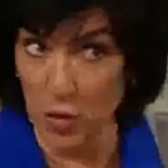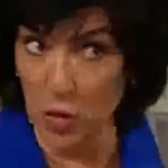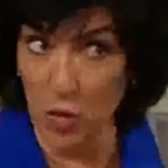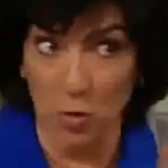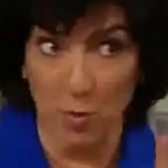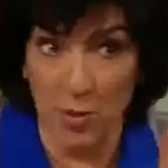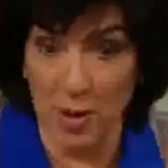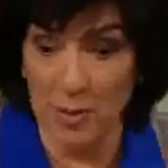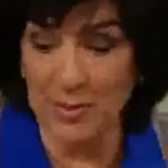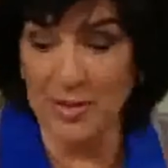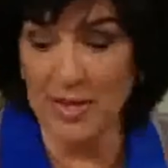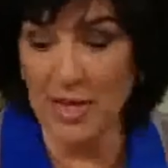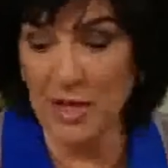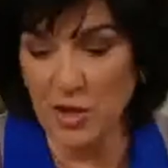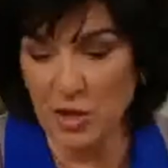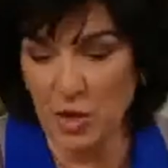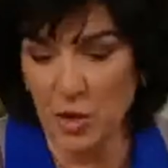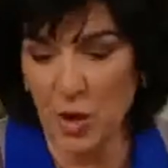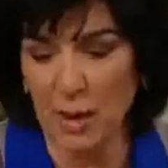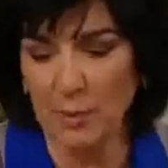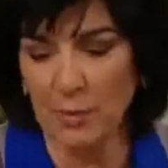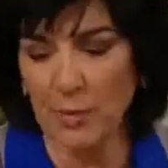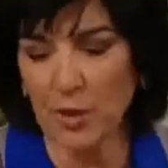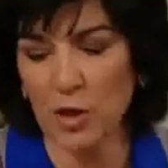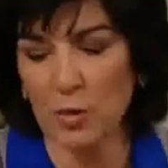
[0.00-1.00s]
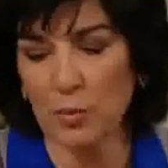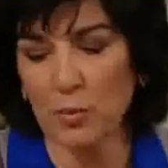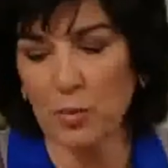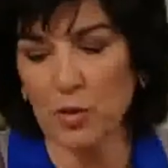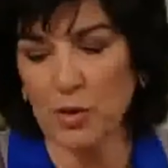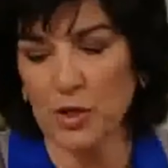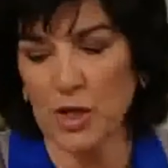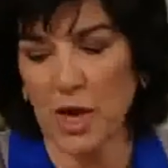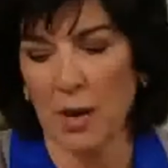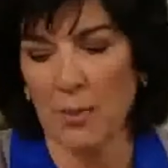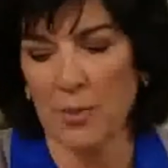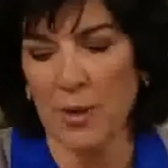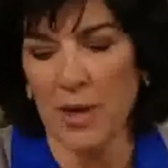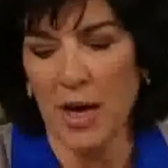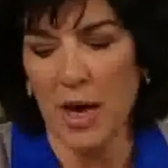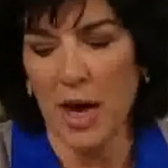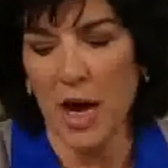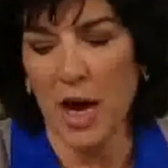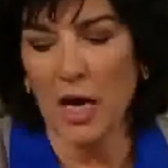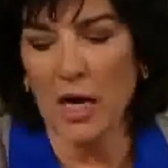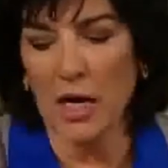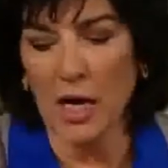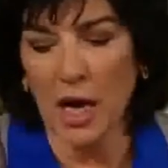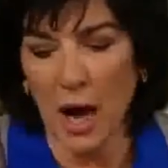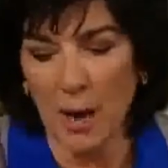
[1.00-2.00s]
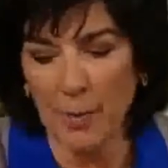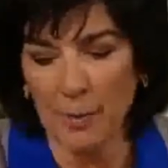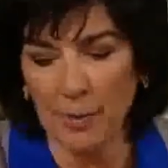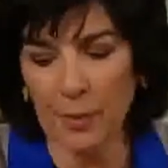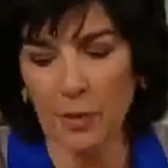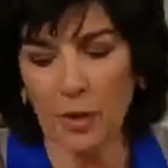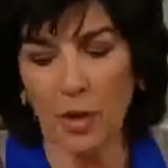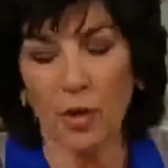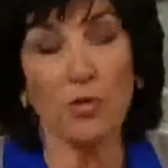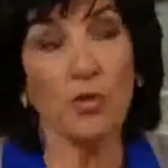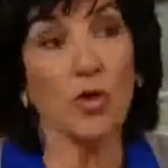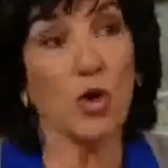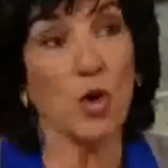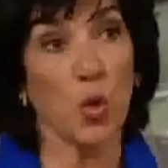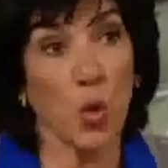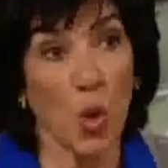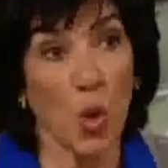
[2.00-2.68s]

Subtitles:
you, or maybe they do. I'm going to put up a couple of